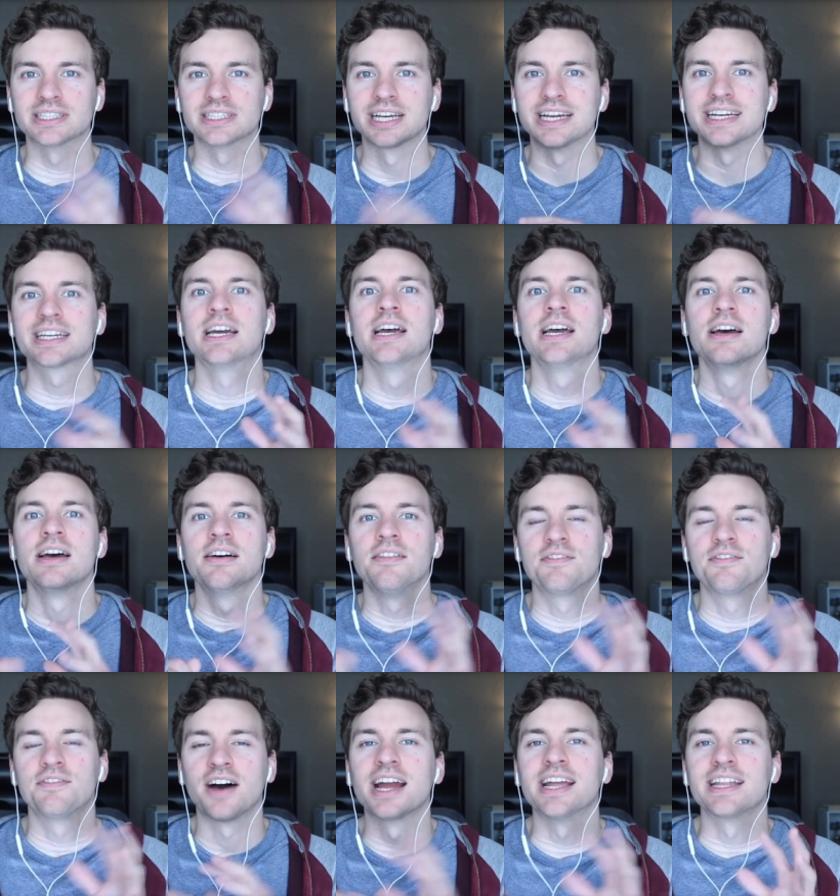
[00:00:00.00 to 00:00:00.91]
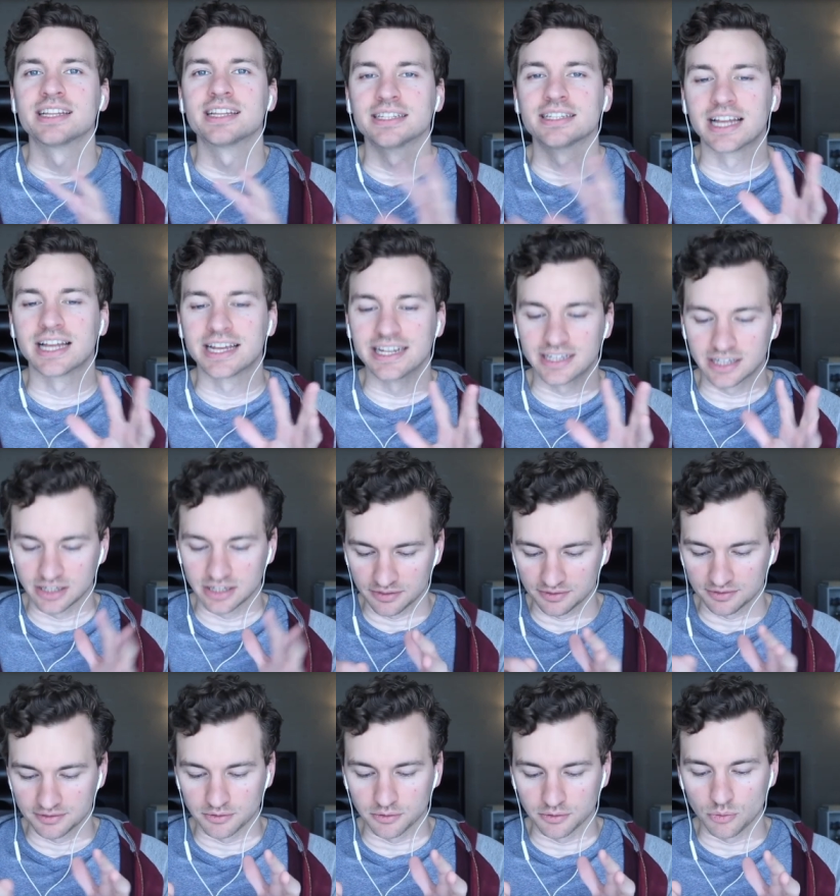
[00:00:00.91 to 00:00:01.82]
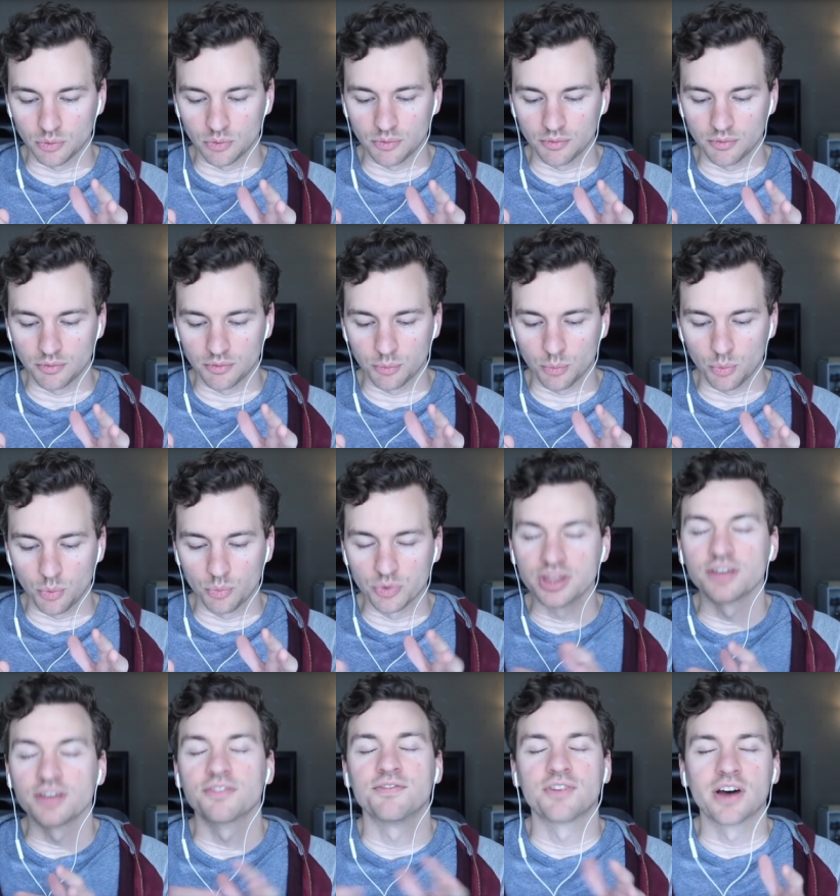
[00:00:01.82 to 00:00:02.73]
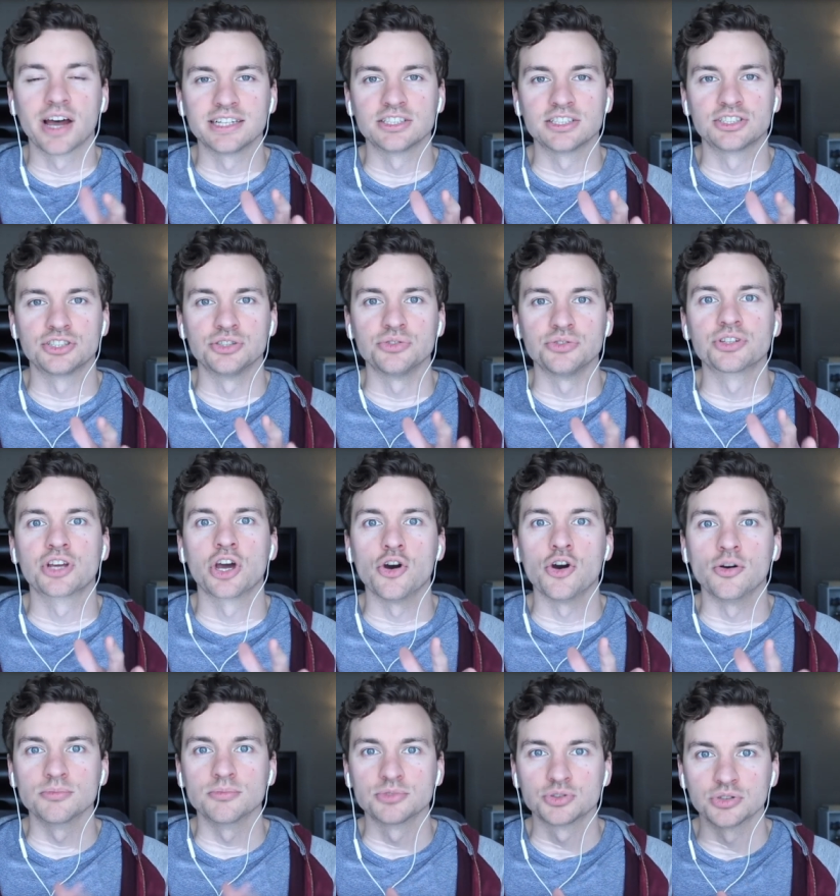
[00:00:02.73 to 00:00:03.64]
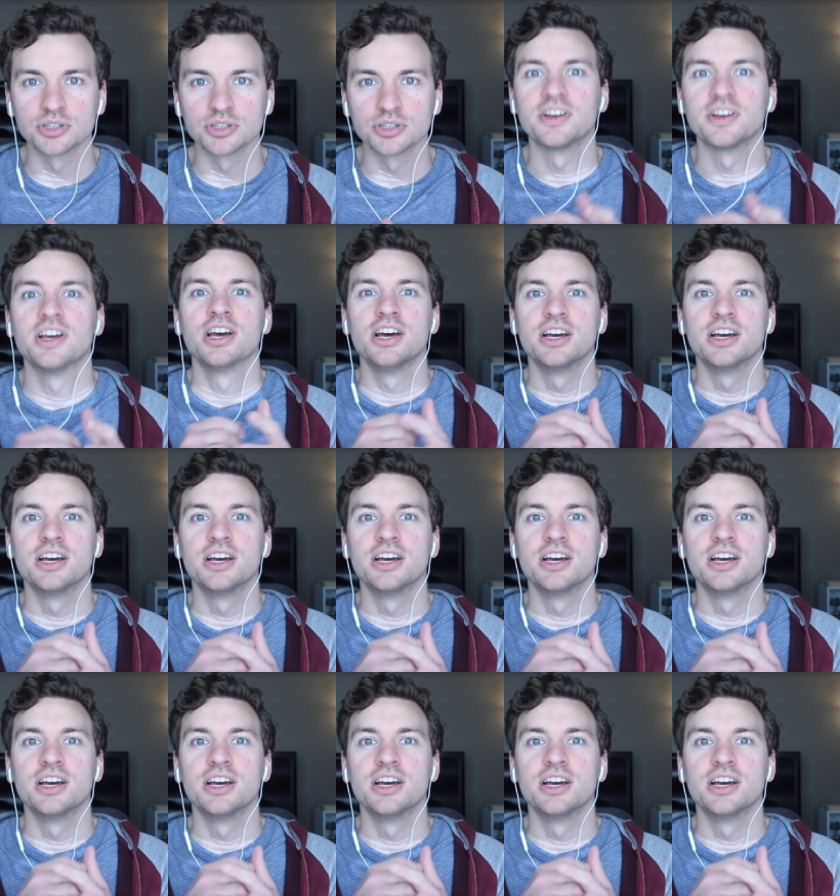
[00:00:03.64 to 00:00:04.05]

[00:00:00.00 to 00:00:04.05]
like find like with a fine tooth comb, sort of